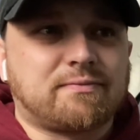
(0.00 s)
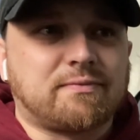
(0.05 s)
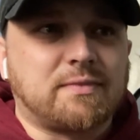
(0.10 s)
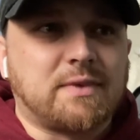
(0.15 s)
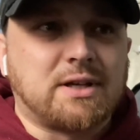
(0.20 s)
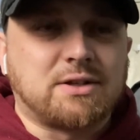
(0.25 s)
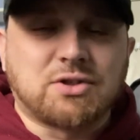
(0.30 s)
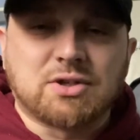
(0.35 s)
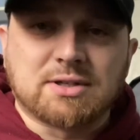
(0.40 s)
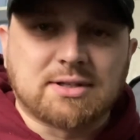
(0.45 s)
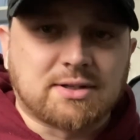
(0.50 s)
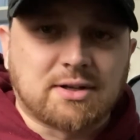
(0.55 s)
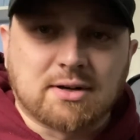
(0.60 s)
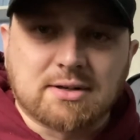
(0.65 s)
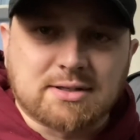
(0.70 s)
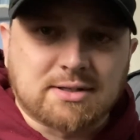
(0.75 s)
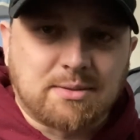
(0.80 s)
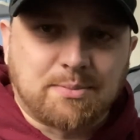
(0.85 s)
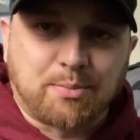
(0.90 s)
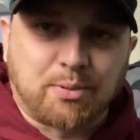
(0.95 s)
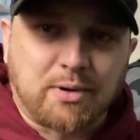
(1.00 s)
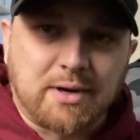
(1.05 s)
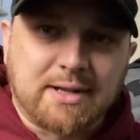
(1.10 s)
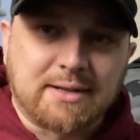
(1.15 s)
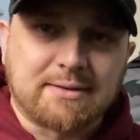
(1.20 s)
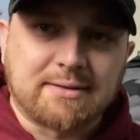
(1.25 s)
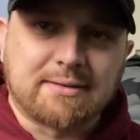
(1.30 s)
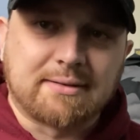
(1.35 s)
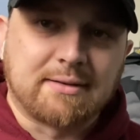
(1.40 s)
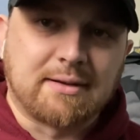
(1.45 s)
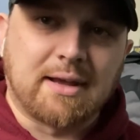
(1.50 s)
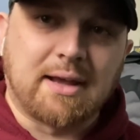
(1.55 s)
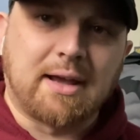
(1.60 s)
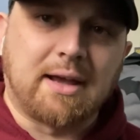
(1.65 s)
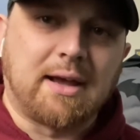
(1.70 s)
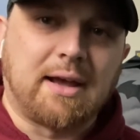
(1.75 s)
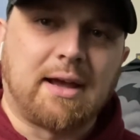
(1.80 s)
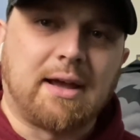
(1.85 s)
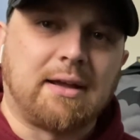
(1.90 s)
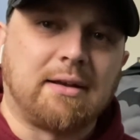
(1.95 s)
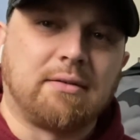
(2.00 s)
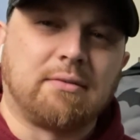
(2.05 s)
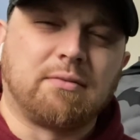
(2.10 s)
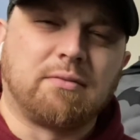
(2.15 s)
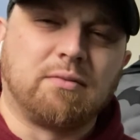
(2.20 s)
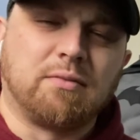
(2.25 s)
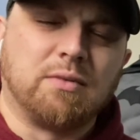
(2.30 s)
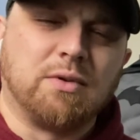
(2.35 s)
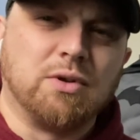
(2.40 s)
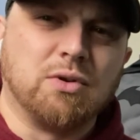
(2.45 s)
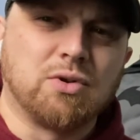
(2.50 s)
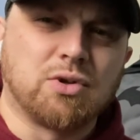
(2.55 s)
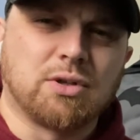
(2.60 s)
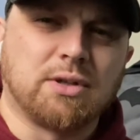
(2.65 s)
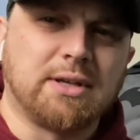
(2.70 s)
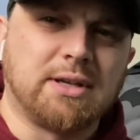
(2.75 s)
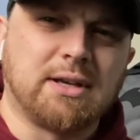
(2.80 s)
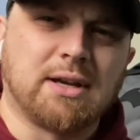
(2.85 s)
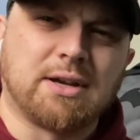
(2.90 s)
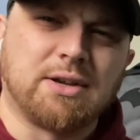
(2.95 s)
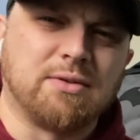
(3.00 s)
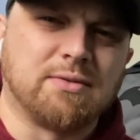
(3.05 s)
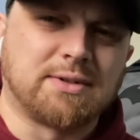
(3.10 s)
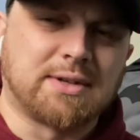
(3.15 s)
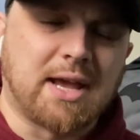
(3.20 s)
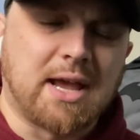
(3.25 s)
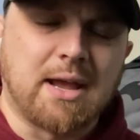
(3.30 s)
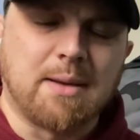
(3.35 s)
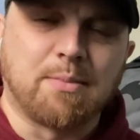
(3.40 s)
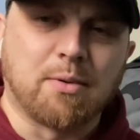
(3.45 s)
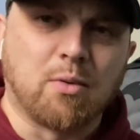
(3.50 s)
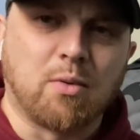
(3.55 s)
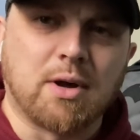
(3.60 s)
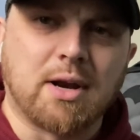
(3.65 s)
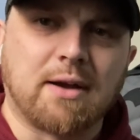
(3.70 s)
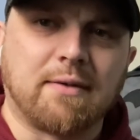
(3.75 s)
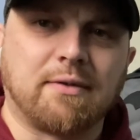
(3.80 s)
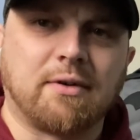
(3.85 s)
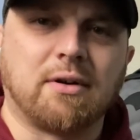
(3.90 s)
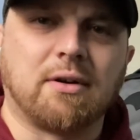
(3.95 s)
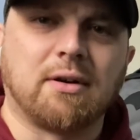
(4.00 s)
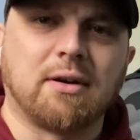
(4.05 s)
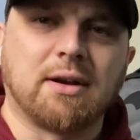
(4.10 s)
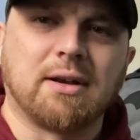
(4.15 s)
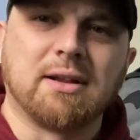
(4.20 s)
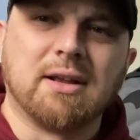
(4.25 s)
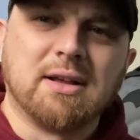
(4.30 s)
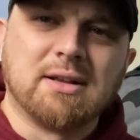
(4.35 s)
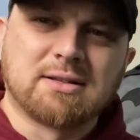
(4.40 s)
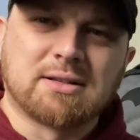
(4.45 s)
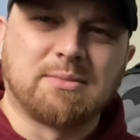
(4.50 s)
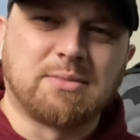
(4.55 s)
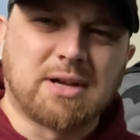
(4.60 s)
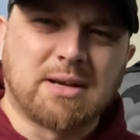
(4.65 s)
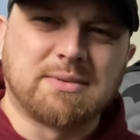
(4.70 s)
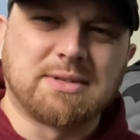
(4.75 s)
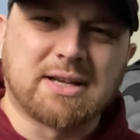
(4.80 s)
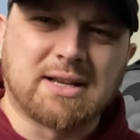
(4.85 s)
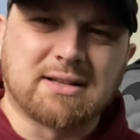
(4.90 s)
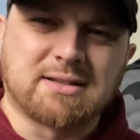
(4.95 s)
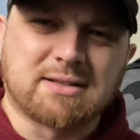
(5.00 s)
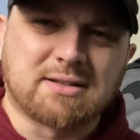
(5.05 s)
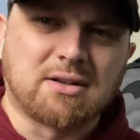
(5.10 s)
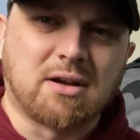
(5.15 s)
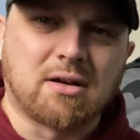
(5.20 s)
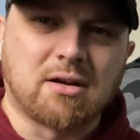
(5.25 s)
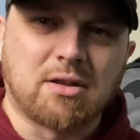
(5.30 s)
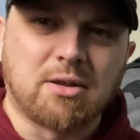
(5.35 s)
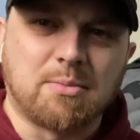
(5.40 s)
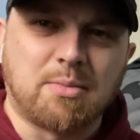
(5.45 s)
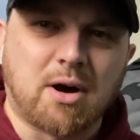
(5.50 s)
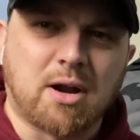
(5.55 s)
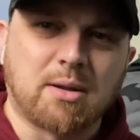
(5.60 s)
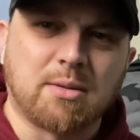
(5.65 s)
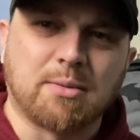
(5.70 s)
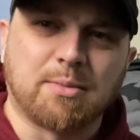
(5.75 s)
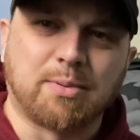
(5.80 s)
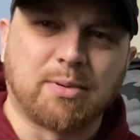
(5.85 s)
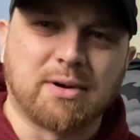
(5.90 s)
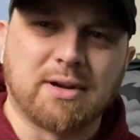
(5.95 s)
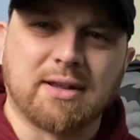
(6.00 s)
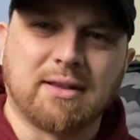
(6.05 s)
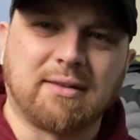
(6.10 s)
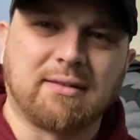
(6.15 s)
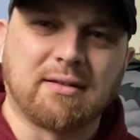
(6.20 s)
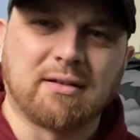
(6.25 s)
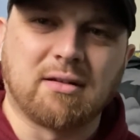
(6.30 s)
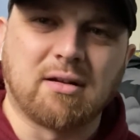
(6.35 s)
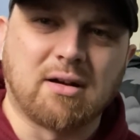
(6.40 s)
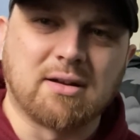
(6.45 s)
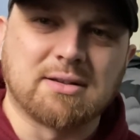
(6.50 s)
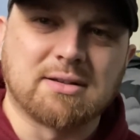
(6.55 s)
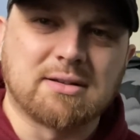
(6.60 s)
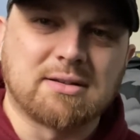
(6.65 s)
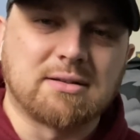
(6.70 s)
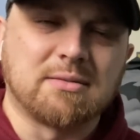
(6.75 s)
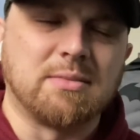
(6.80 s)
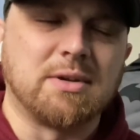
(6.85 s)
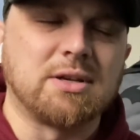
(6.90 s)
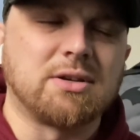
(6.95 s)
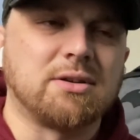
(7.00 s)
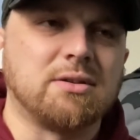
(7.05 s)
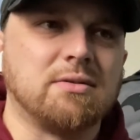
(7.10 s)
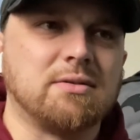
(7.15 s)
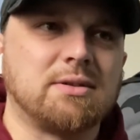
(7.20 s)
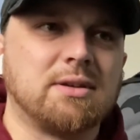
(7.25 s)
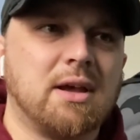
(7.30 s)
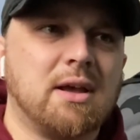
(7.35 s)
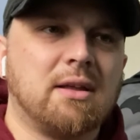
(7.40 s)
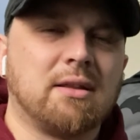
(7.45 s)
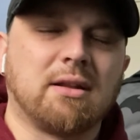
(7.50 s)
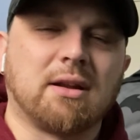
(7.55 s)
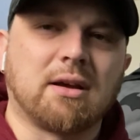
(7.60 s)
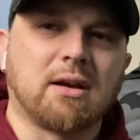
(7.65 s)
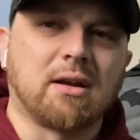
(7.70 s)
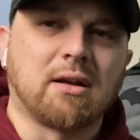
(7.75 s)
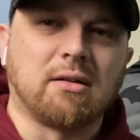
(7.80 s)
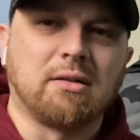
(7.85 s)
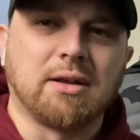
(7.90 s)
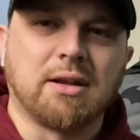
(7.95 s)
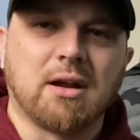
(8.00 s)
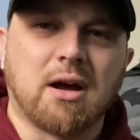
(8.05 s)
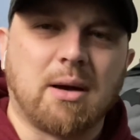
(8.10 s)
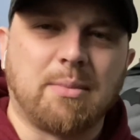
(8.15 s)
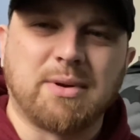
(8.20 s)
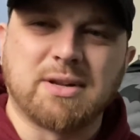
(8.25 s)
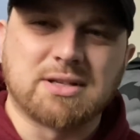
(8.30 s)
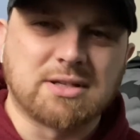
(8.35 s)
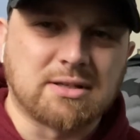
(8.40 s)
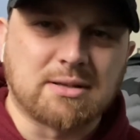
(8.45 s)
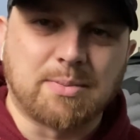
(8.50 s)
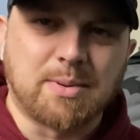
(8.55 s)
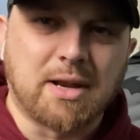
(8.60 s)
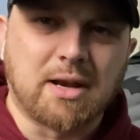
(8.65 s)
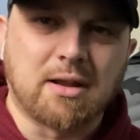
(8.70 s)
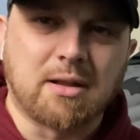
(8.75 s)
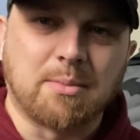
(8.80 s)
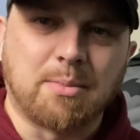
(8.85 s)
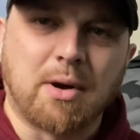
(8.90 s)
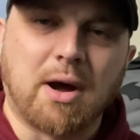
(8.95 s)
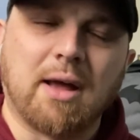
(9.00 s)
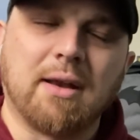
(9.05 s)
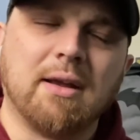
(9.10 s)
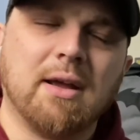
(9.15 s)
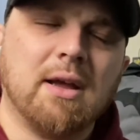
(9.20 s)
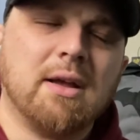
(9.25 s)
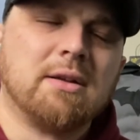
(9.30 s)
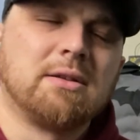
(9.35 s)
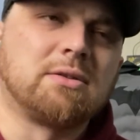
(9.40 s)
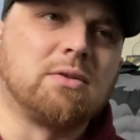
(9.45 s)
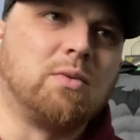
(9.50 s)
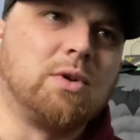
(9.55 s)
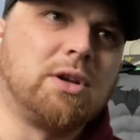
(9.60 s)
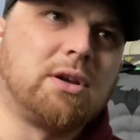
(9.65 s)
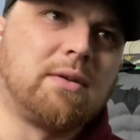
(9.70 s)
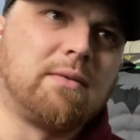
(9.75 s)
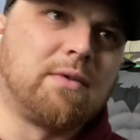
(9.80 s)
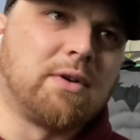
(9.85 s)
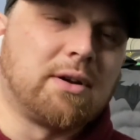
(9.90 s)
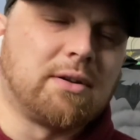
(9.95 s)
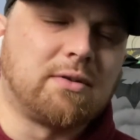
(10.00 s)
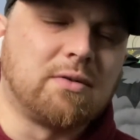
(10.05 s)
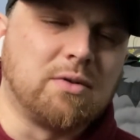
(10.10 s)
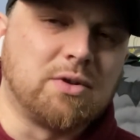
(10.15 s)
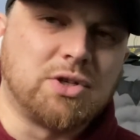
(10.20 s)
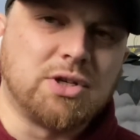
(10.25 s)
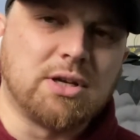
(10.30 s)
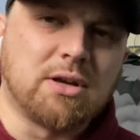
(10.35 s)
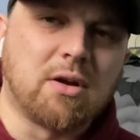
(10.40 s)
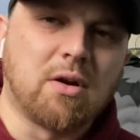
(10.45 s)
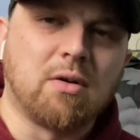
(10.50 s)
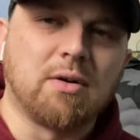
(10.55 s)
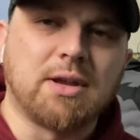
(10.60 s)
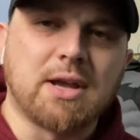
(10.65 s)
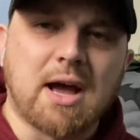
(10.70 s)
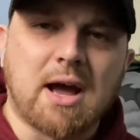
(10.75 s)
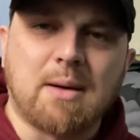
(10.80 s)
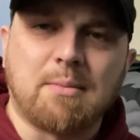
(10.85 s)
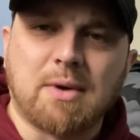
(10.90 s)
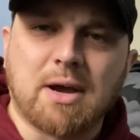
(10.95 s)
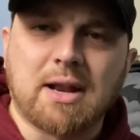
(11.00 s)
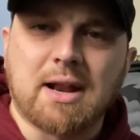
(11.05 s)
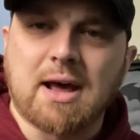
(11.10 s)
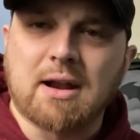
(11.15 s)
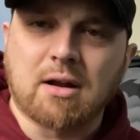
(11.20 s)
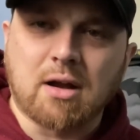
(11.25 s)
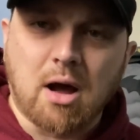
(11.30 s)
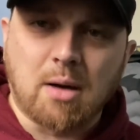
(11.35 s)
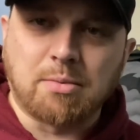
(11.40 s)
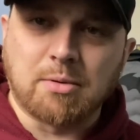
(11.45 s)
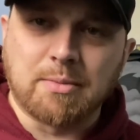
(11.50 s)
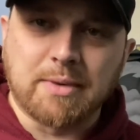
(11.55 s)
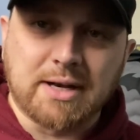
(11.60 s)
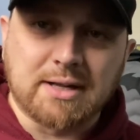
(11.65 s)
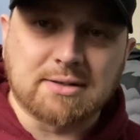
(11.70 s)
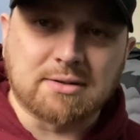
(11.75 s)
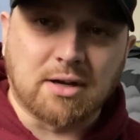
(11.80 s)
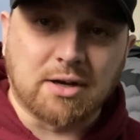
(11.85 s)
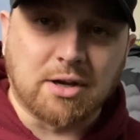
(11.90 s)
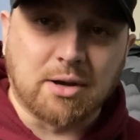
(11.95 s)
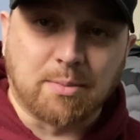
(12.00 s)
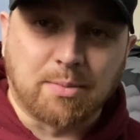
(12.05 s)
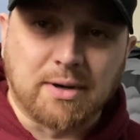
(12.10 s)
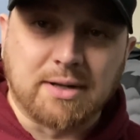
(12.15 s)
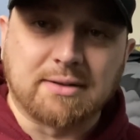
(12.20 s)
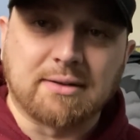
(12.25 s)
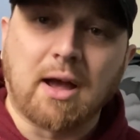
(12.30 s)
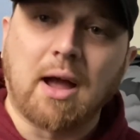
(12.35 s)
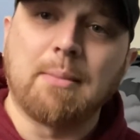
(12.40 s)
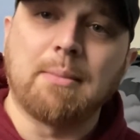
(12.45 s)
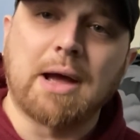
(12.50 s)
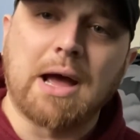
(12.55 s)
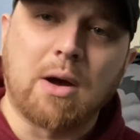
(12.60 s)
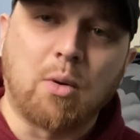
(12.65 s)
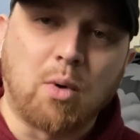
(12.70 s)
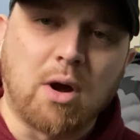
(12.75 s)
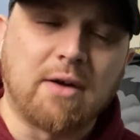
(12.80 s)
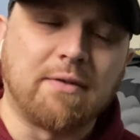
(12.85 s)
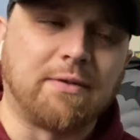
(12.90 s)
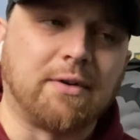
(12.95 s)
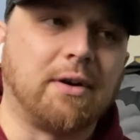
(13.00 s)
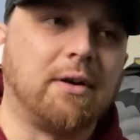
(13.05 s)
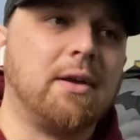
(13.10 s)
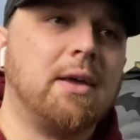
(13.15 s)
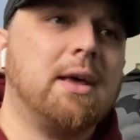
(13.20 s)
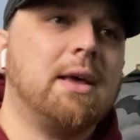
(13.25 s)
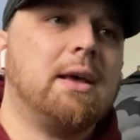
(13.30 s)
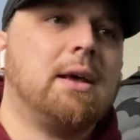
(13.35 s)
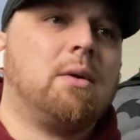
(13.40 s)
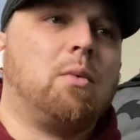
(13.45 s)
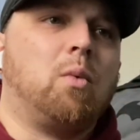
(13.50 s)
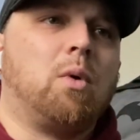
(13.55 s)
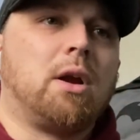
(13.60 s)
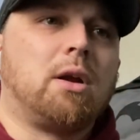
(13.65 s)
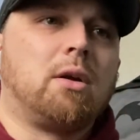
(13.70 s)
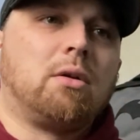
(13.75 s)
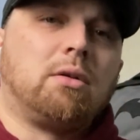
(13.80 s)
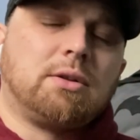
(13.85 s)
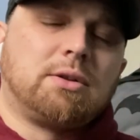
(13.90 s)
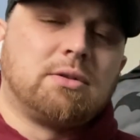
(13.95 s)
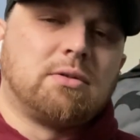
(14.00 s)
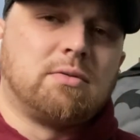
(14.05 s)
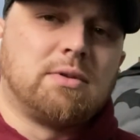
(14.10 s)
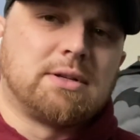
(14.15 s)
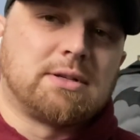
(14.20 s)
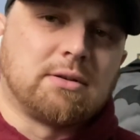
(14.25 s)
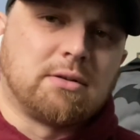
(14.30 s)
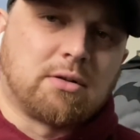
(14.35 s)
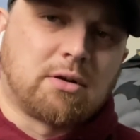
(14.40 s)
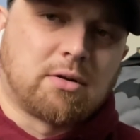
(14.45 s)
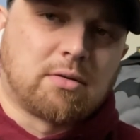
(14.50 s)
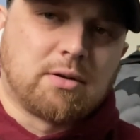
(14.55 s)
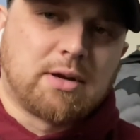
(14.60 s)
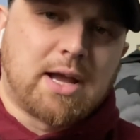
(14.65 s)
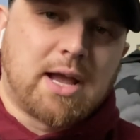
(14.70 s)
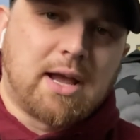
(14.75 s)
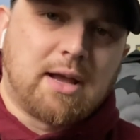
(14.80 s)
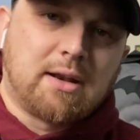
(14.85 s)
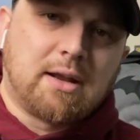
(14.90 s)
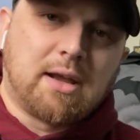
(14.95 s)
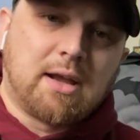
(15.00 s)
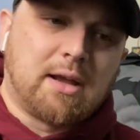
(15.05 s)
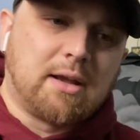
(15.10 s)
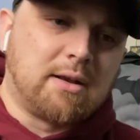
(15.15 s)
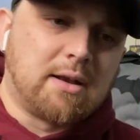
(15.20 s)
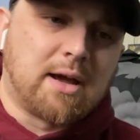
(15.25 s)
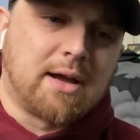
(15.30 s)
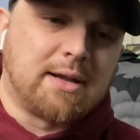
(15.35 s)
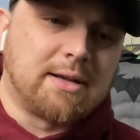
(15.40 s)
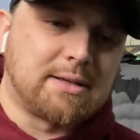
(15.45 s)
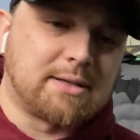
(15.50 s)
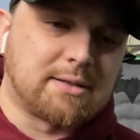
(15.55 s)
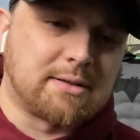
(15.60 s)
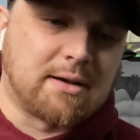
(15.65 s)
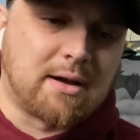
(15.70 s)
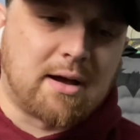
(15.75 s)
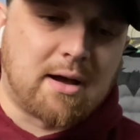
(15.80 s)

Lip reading: it just starts to print, and usually I use tape or whatever, and sometimes I get stuck on the bottom of the print and causes some issues that I got to clean up, and it's just a pain in the butt. So when you convert it to a G code, yeah, it might add a couple minutes onto your print time. However, what it'll do is it'll create a nice